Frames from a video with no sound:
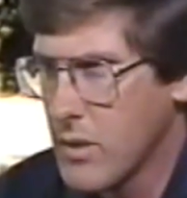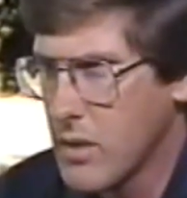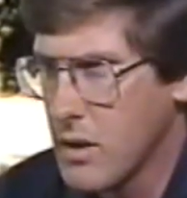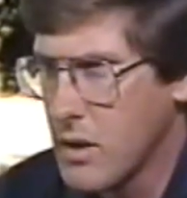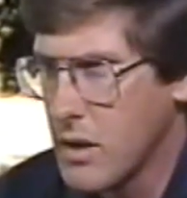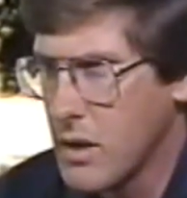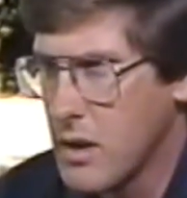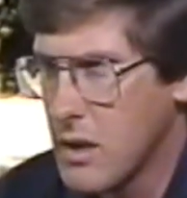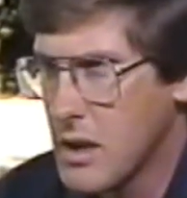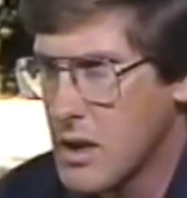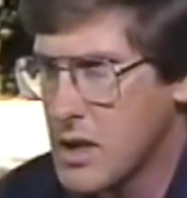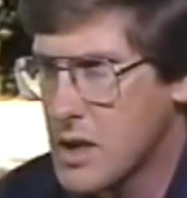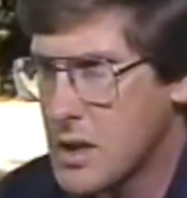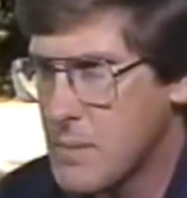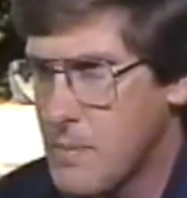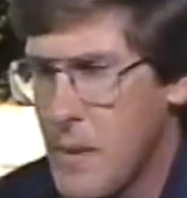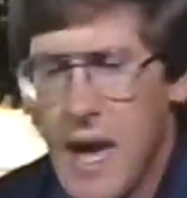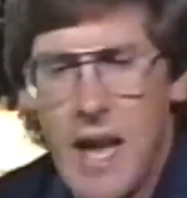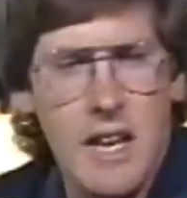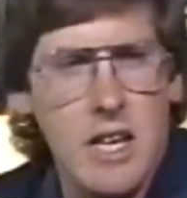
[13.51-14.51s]
The
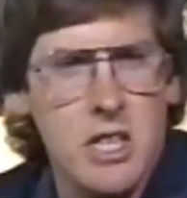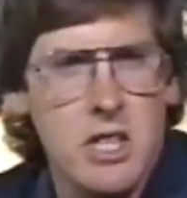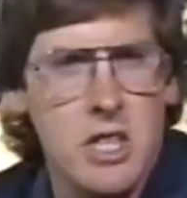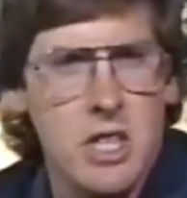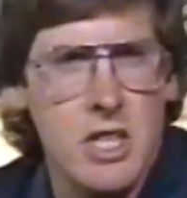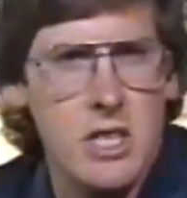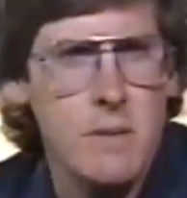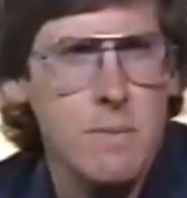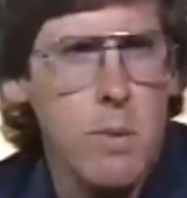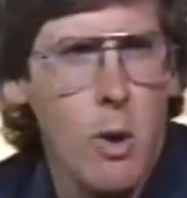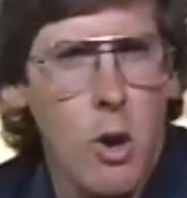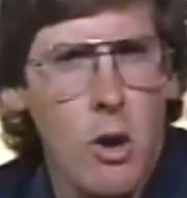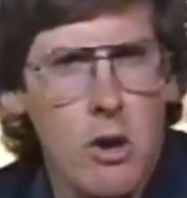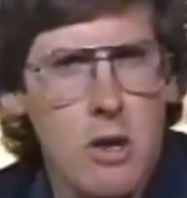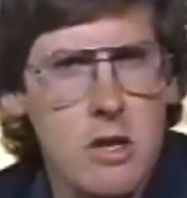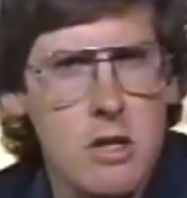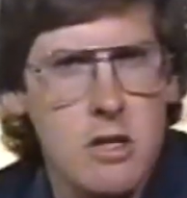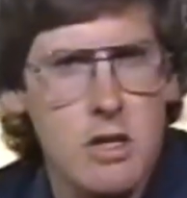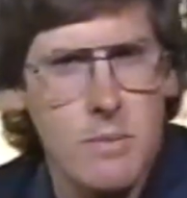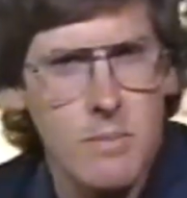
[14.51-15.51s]
Spanish
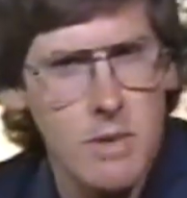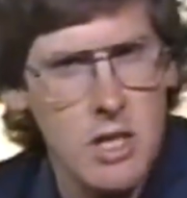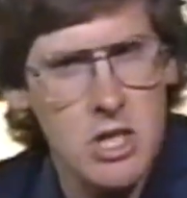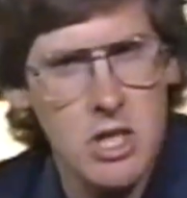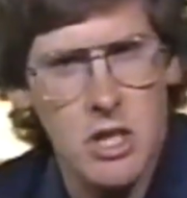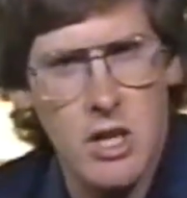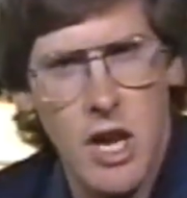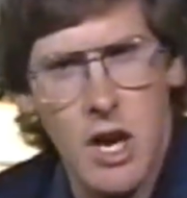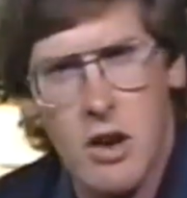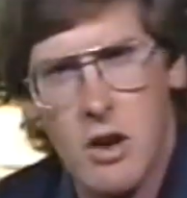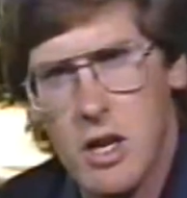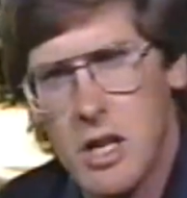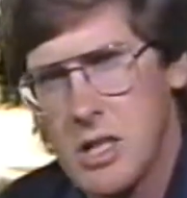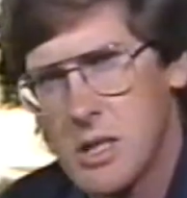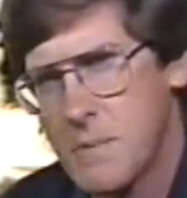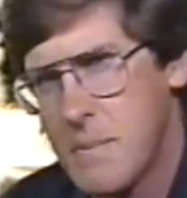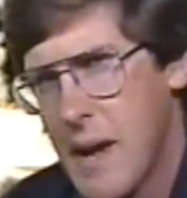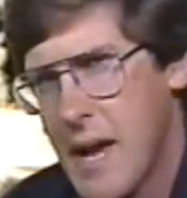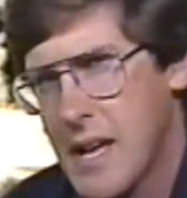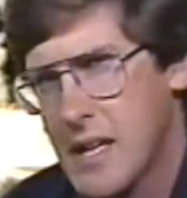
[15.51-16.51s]
explorers and
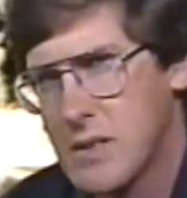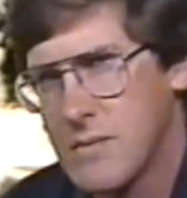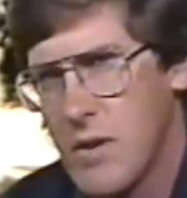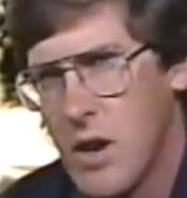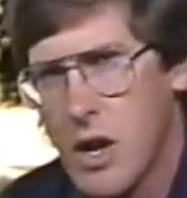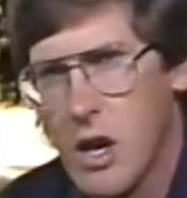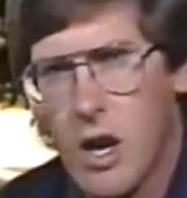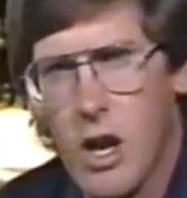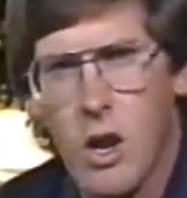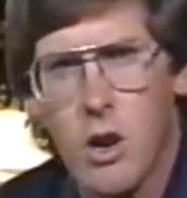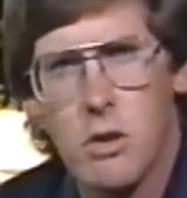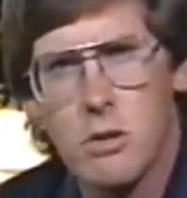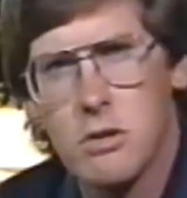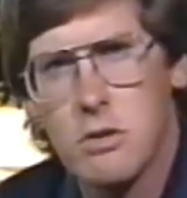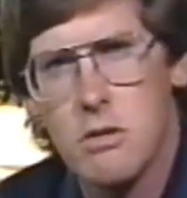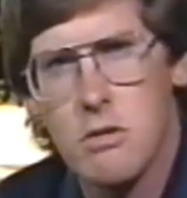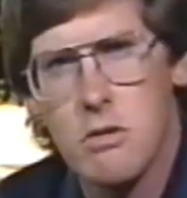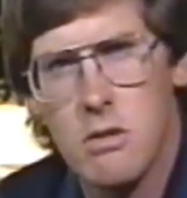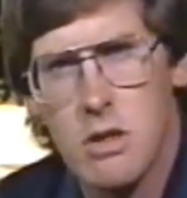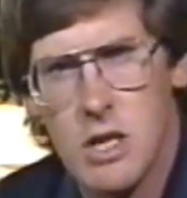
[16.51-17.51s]
missionaries passed very
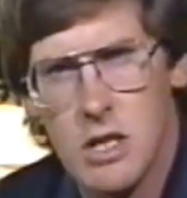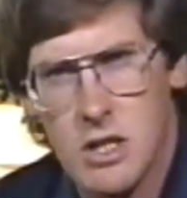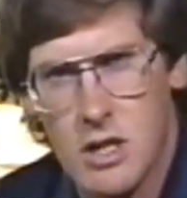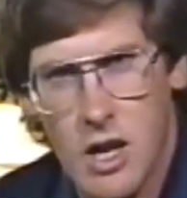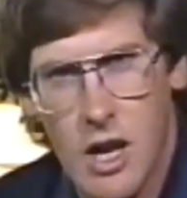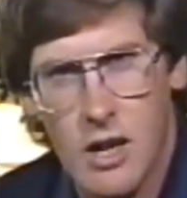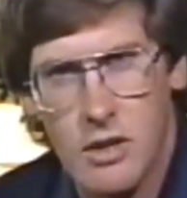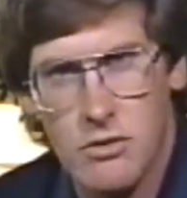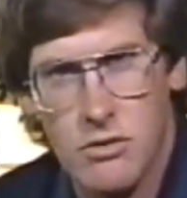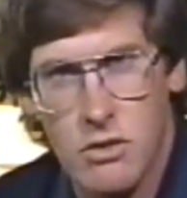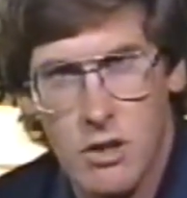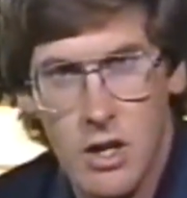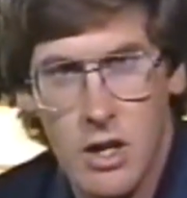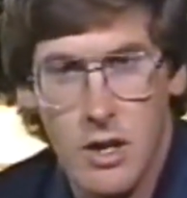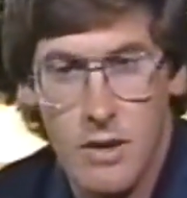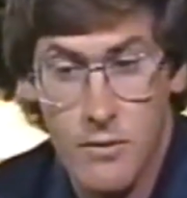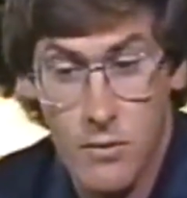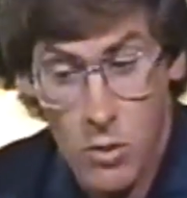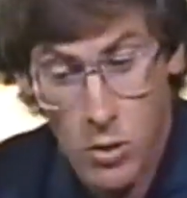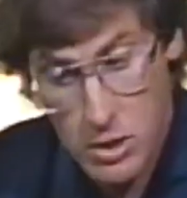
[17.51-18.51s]
close through this country
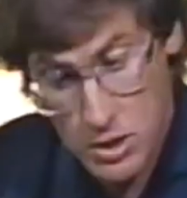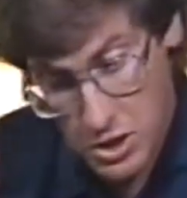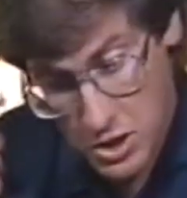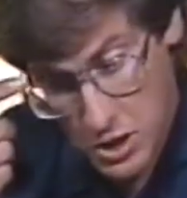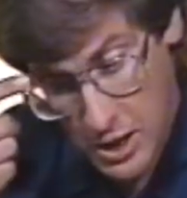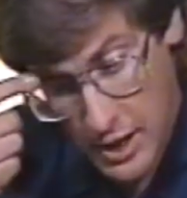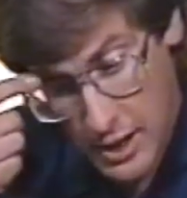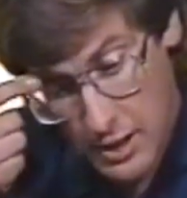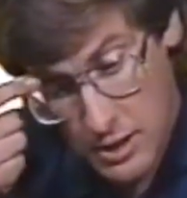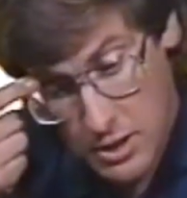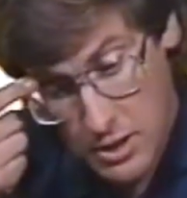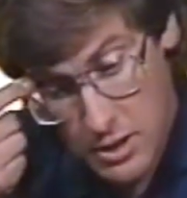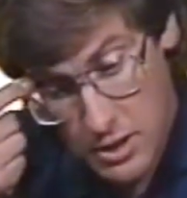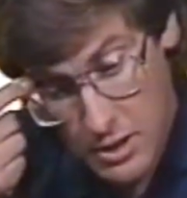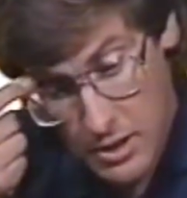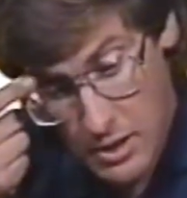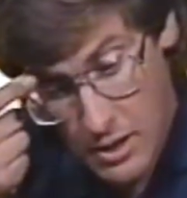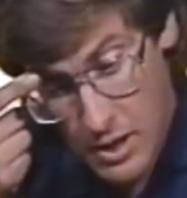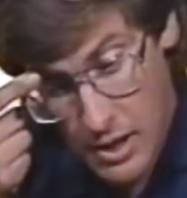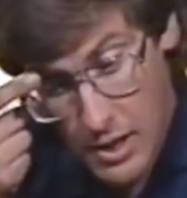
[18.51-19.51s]
and of course changed
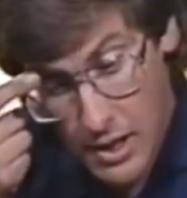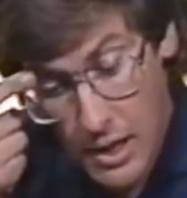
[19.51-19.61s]
the